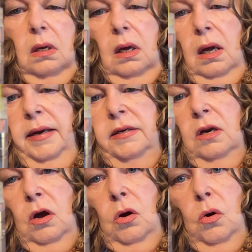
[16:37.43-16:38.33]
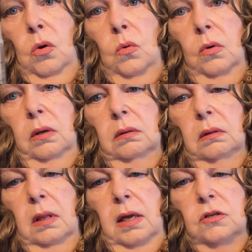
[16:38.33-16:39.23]
I know
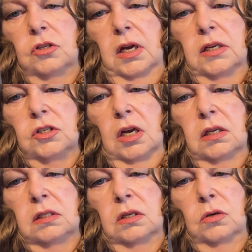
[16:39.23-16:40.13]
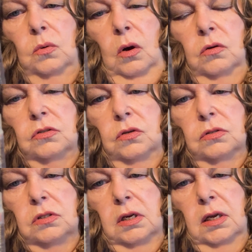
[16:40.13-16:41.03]
that GHKCU also
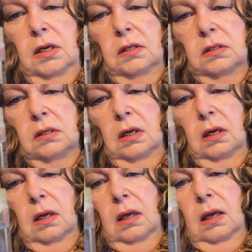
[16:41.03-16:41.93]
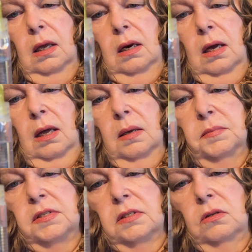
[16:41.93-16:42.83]
stings, and I am
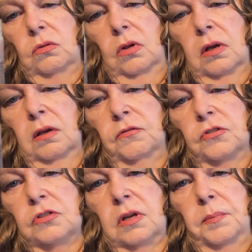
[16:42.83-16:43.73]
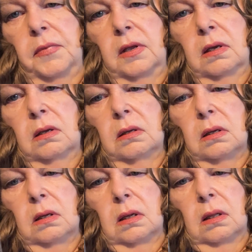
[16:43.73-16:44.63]
still looking for something
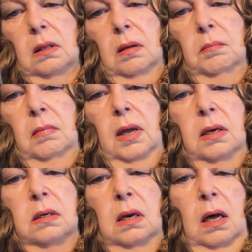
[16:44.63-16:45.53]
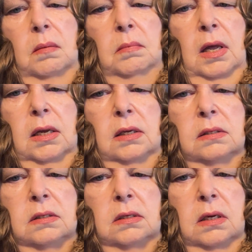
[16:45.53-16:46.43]
that might not make it
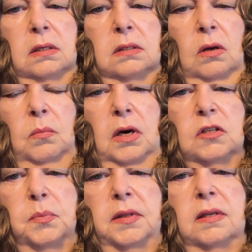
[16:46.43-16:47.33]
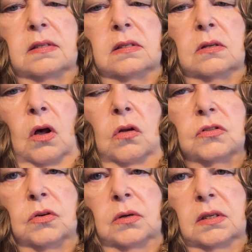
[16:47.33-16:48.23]
sting so much, but this is
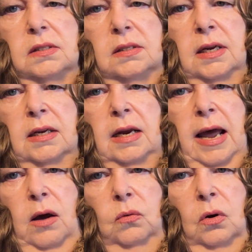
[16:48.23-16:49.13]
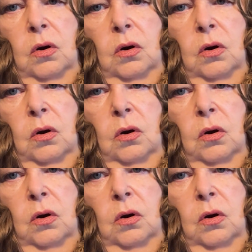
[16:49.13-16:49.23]
also going to stand out